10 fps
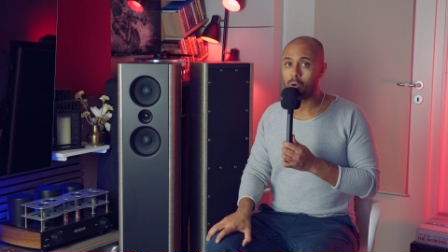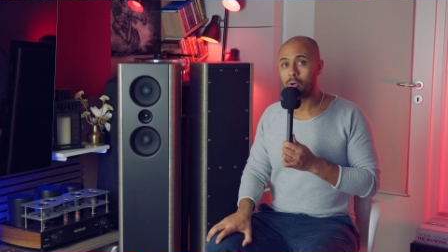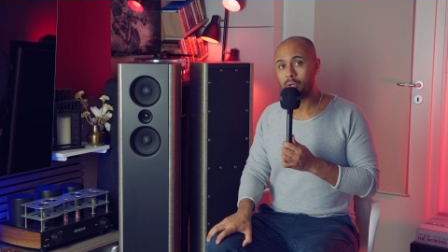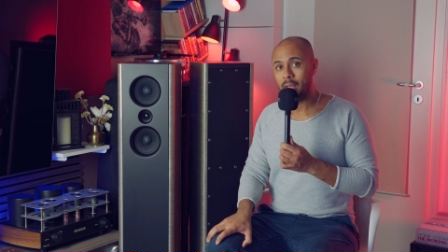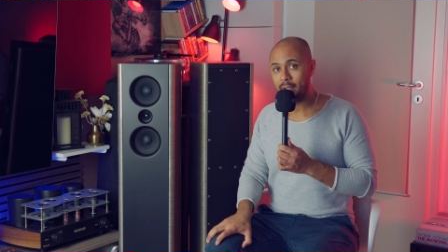
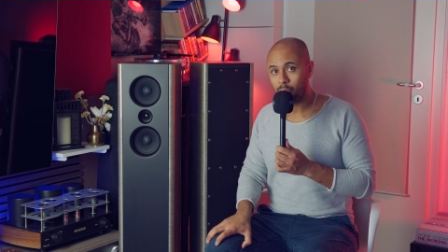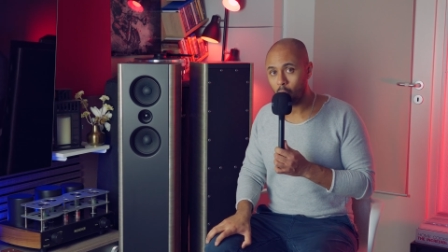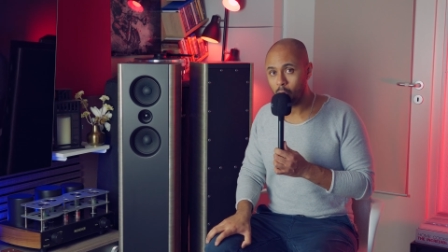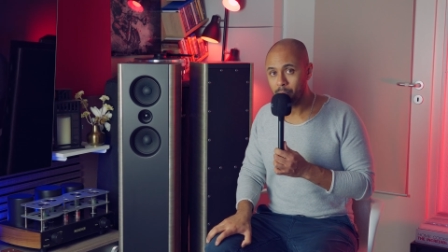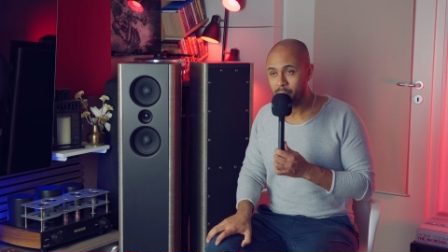or 8
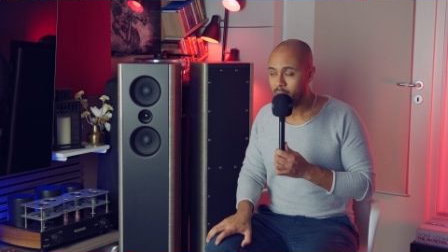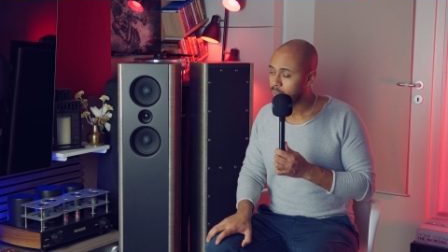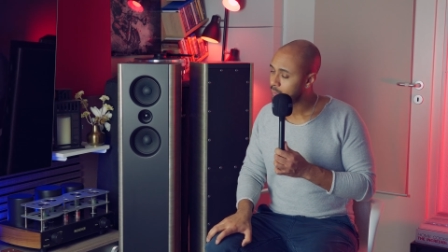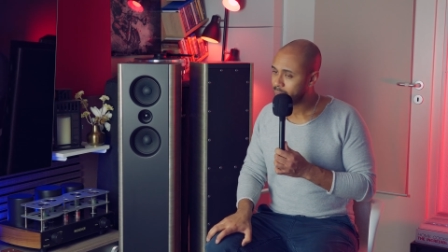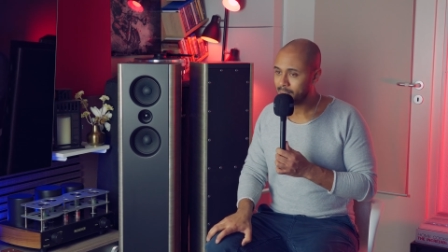ohm,
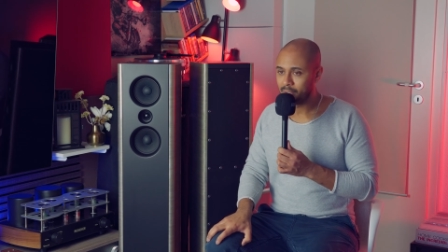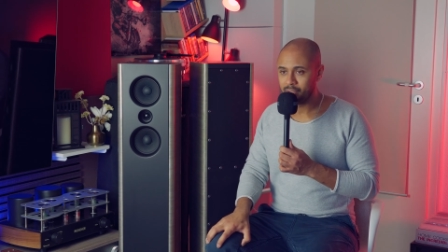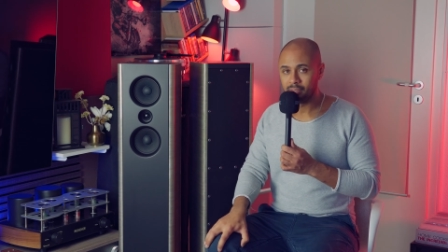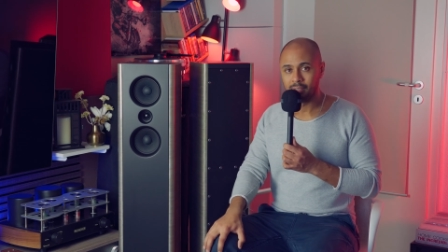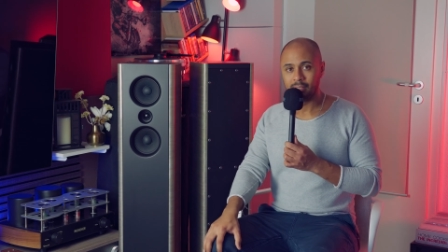
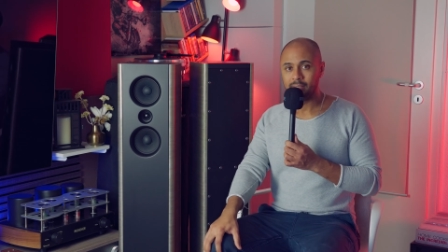nothing.